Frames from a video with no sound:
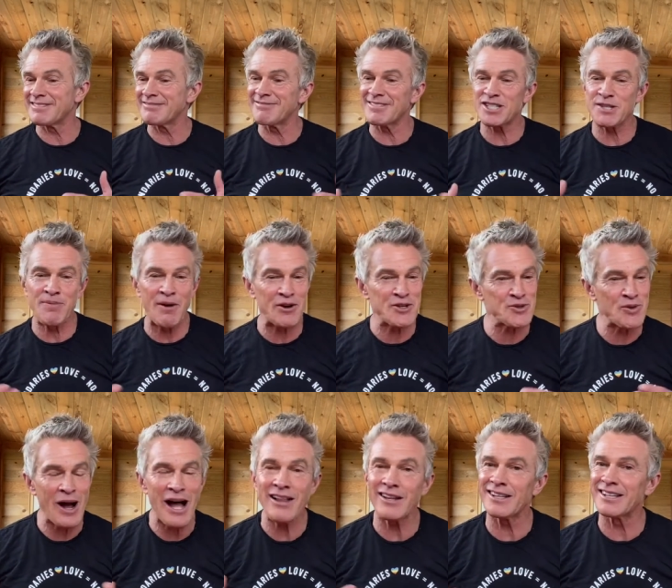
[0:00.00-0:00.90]

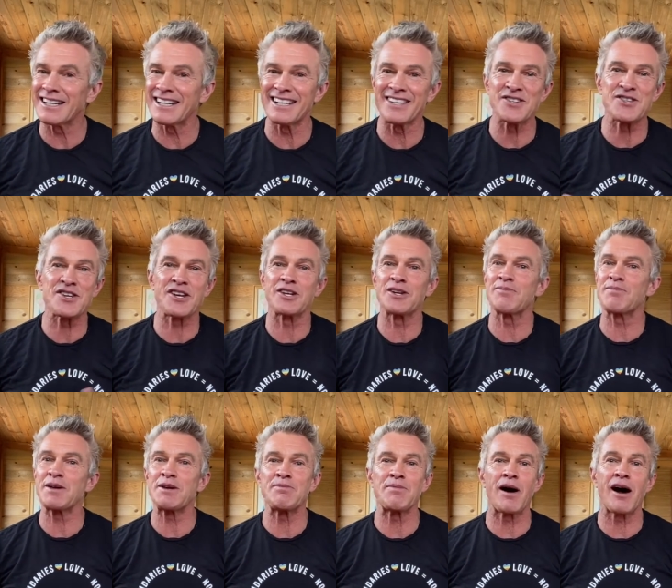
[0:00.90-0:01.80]
spirituality is going to
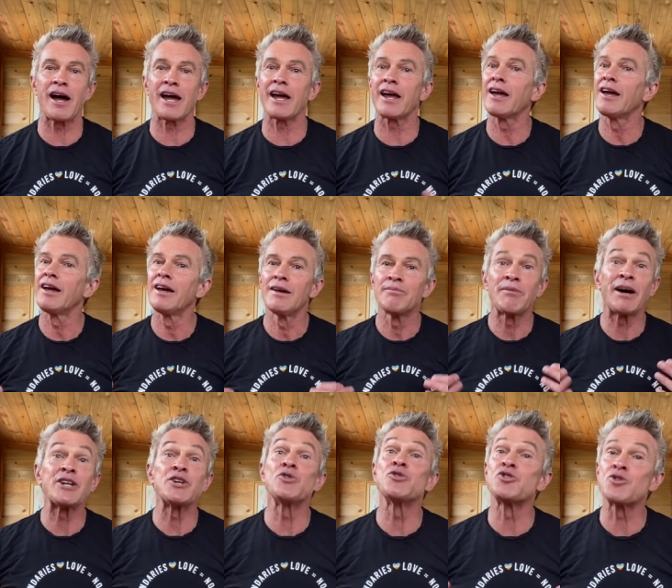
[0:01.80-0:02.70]
be my
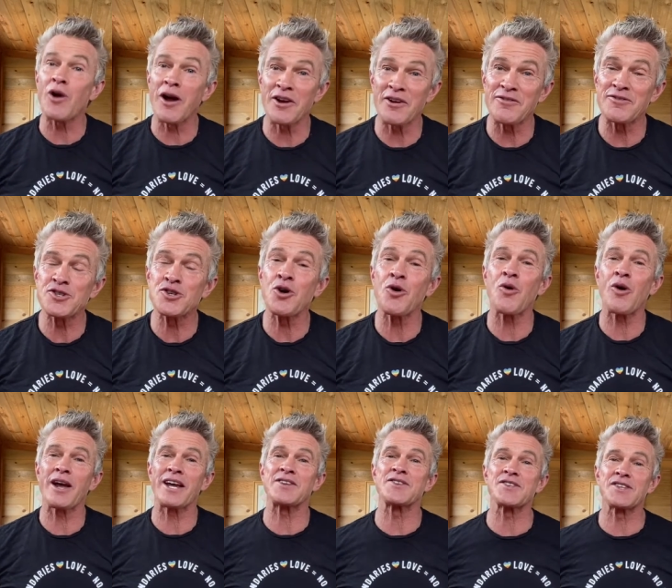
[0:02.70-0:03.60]
new drug of
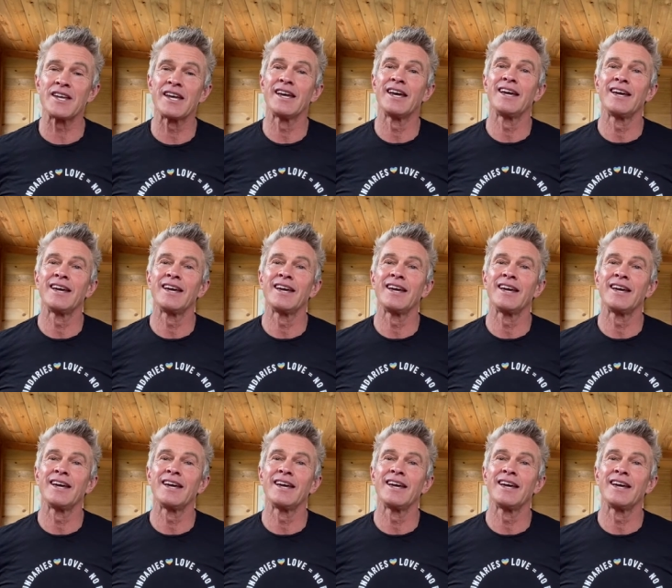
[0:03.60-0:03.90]
choice.